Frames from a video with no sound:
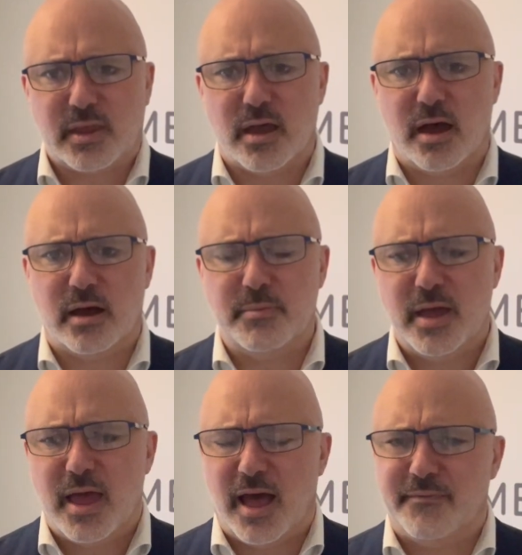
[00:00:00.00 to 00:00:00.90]
And
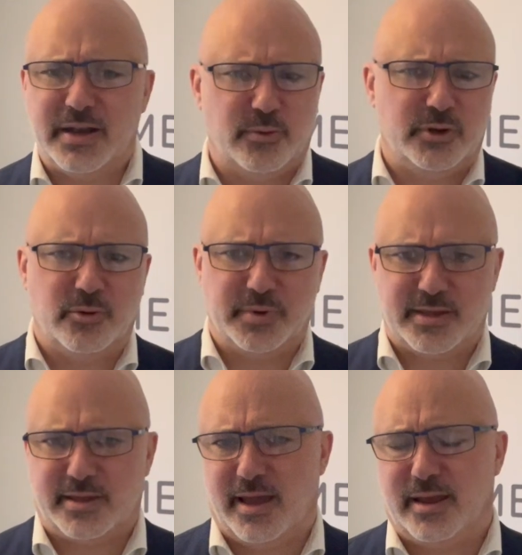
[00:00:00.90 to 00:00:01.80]
then it would normally
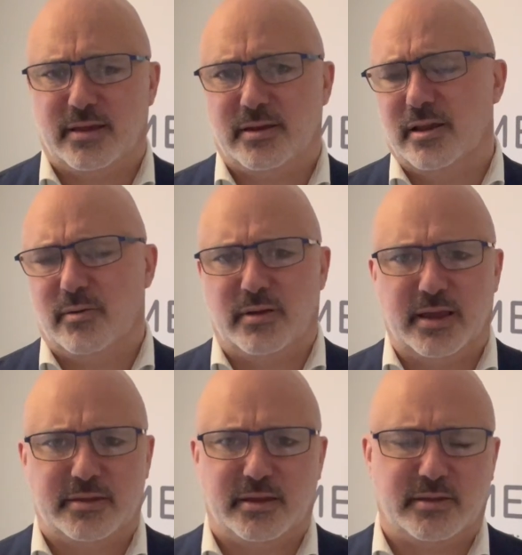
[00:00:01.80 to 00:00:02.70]
say,
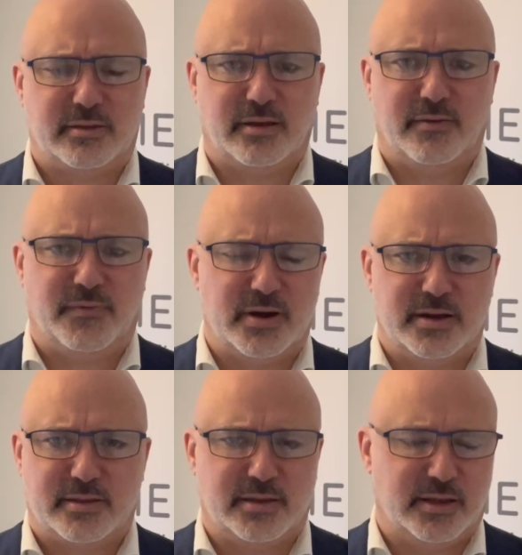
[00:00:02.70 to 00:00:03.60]
unless it's via
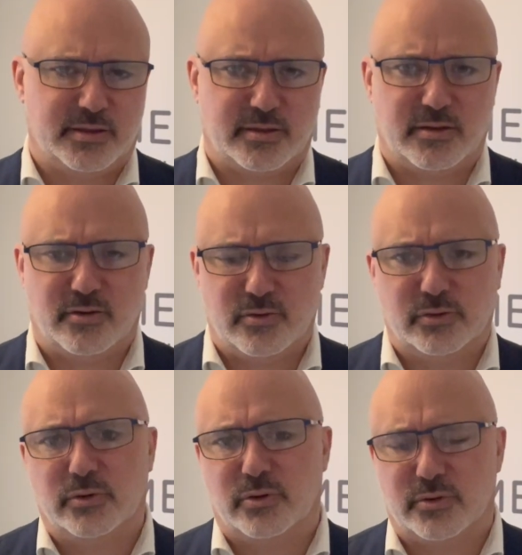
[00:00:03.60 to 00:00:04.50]
solicitor
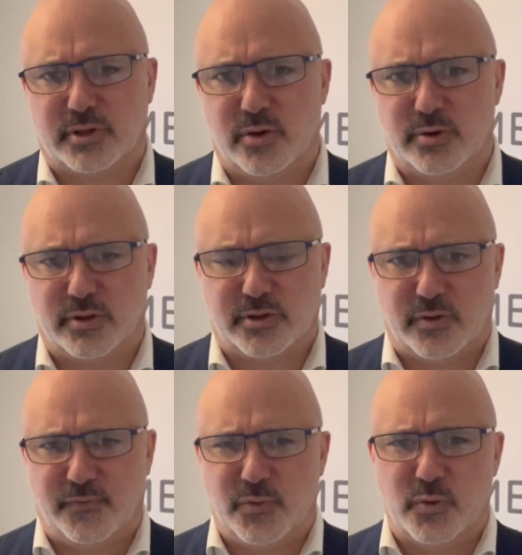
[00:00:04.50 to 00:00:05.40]
or so on and so
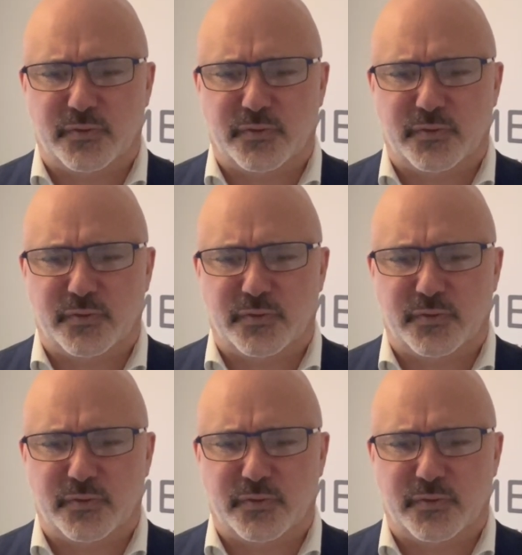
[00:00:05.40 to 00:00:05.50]
forth.